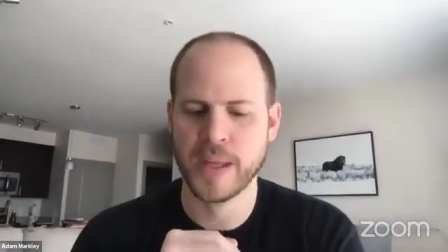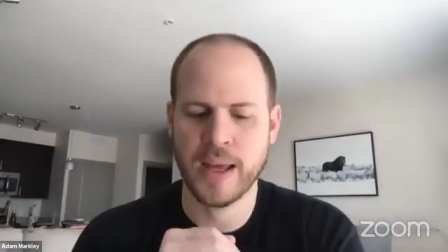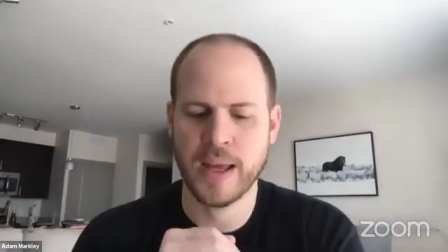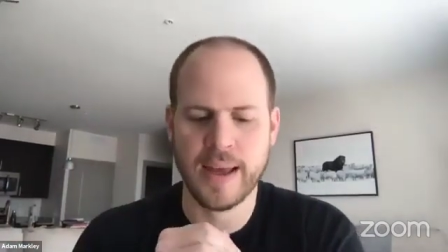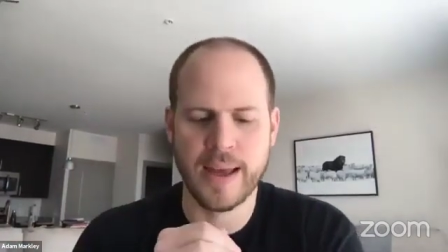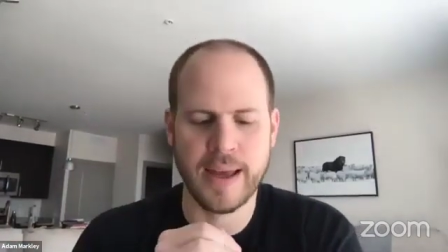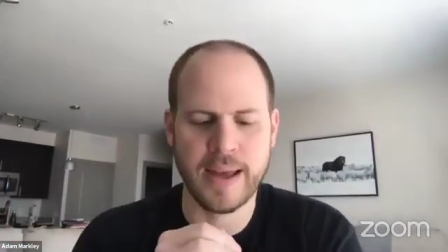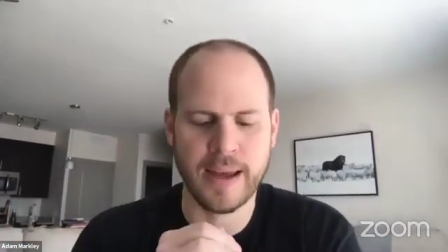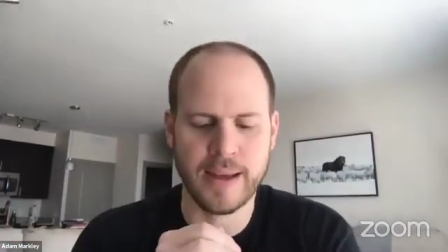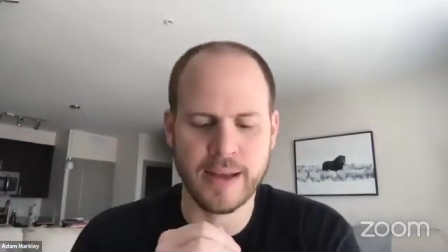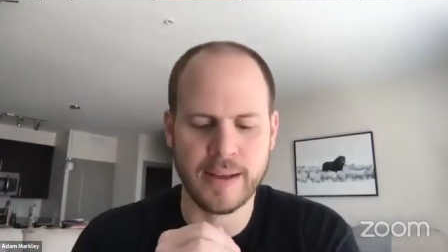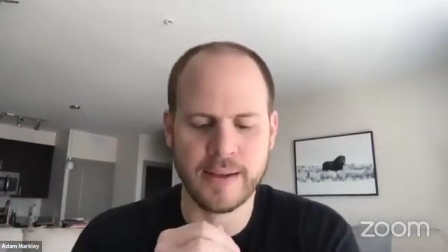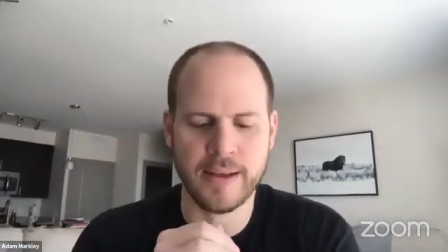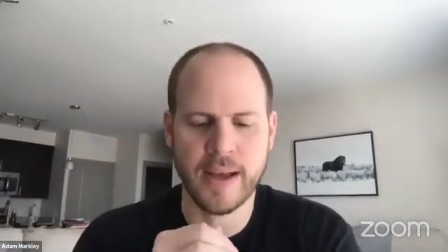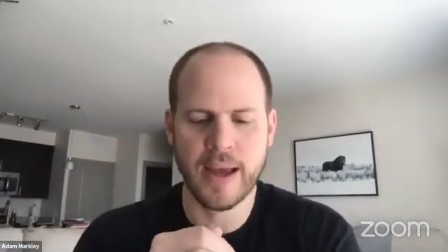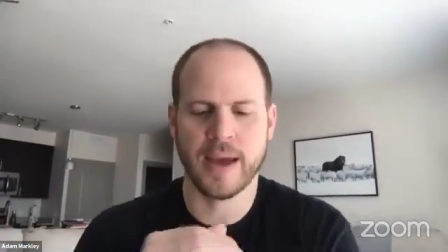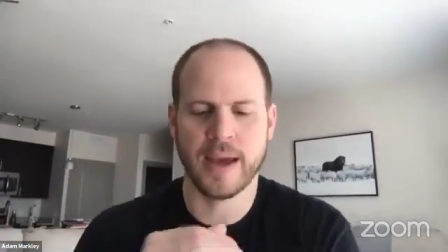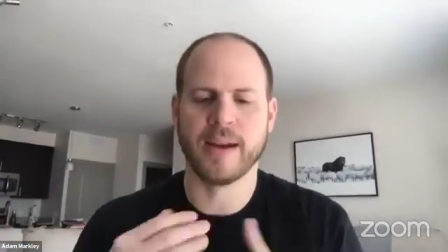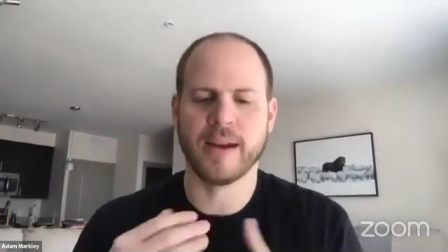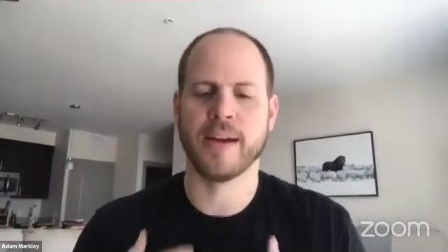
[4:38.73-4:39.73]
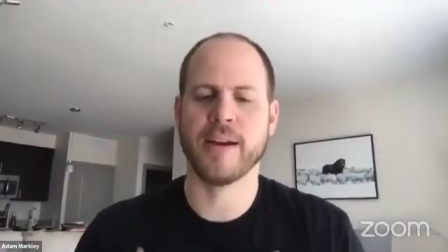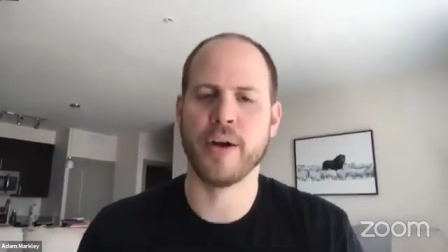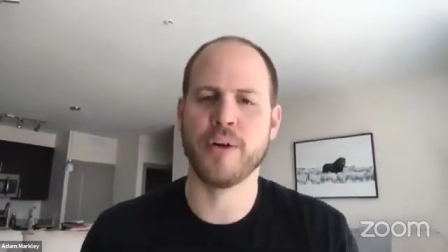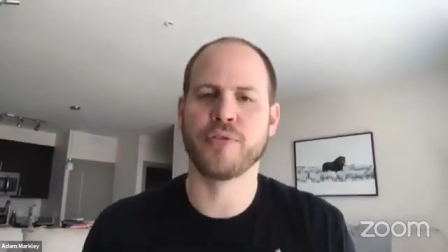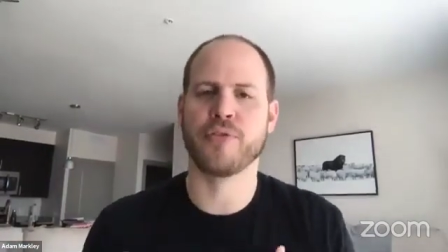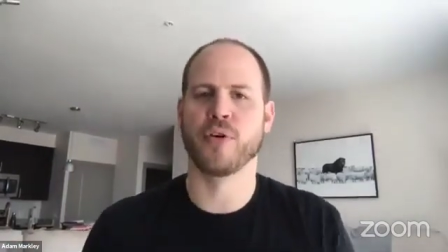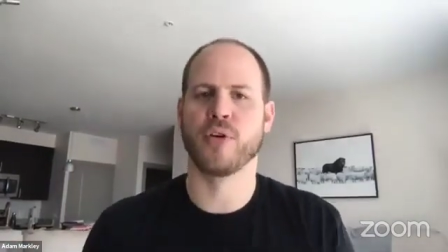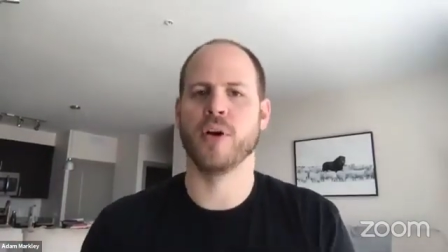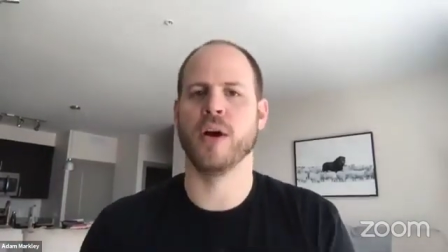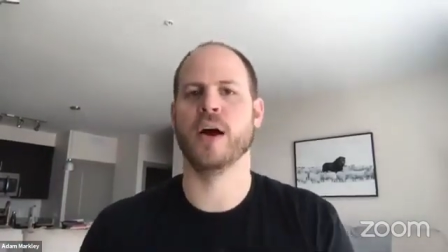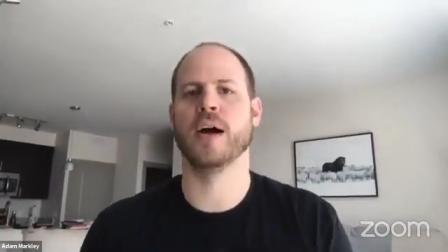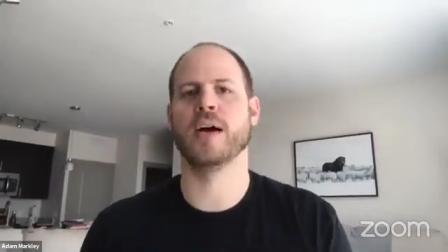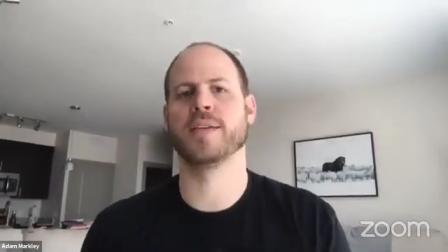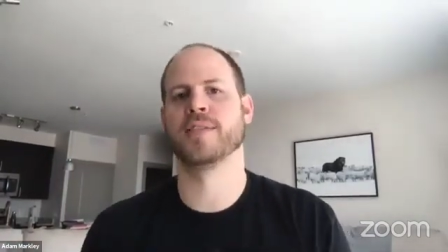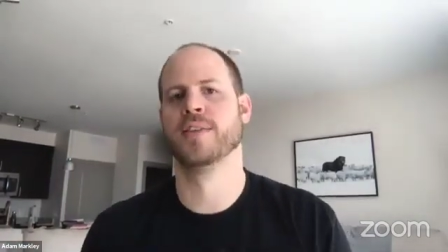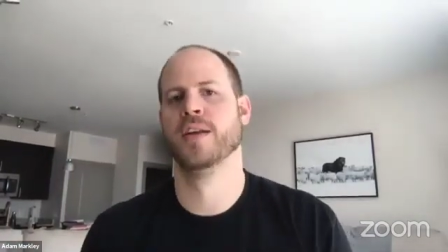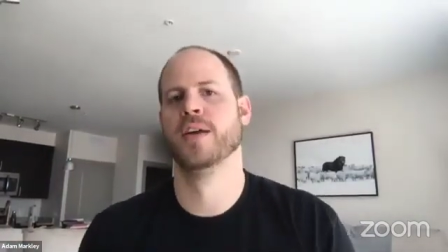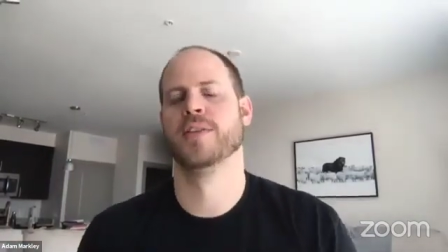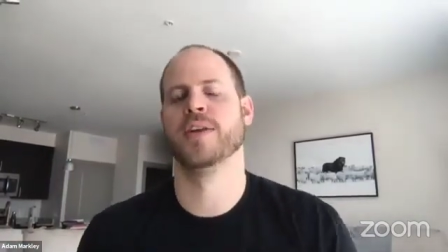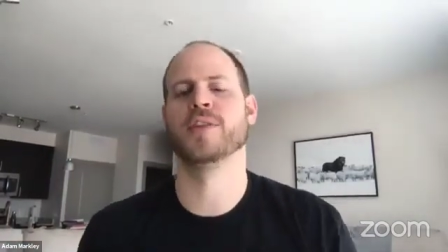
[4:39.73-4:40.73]
And and I know for
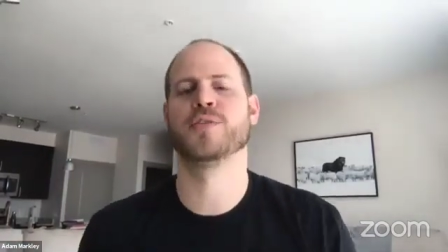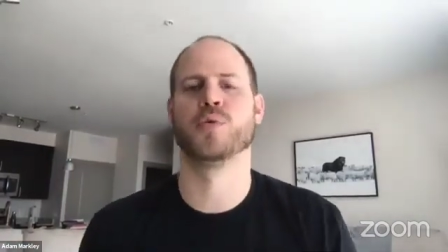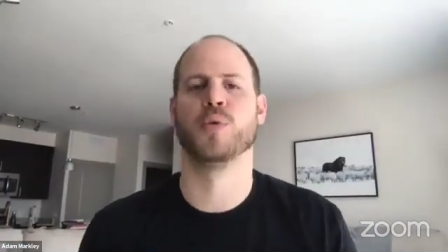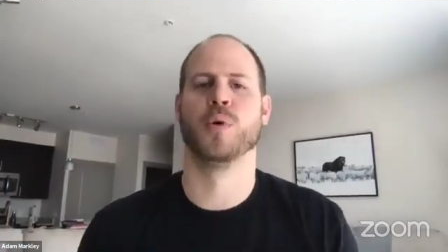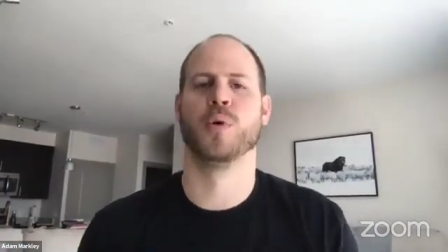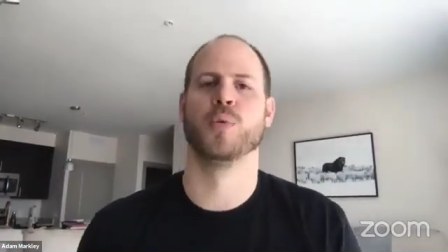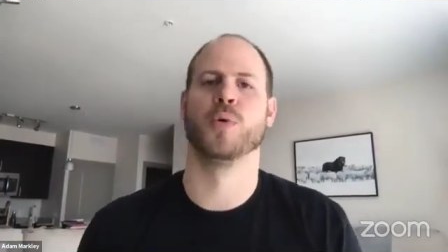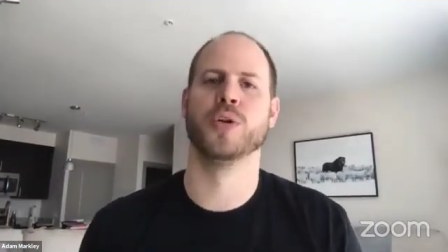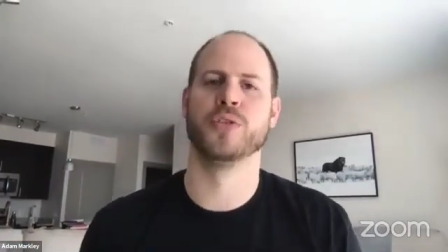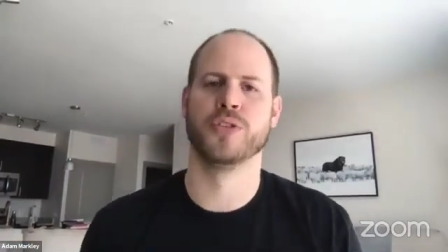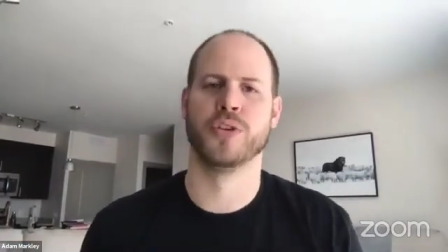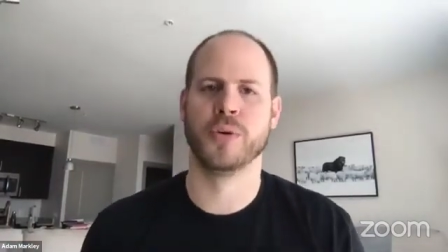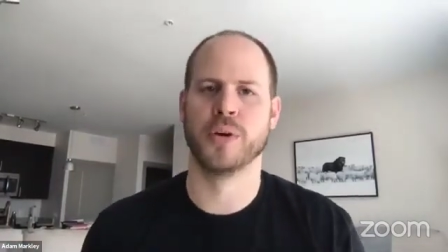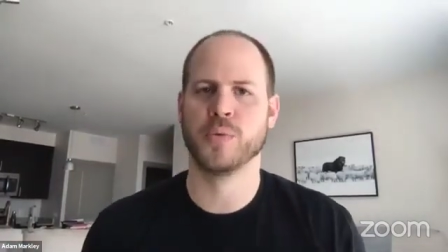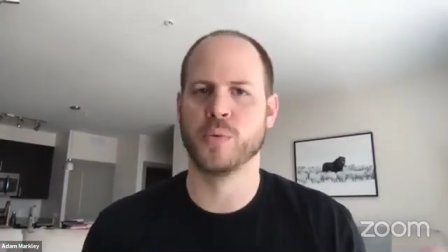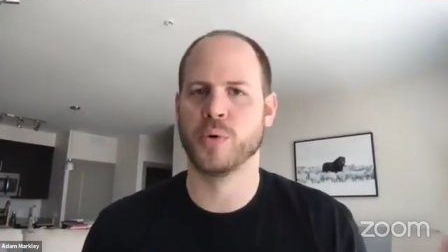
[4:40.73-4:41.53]
us, that's what we're doing.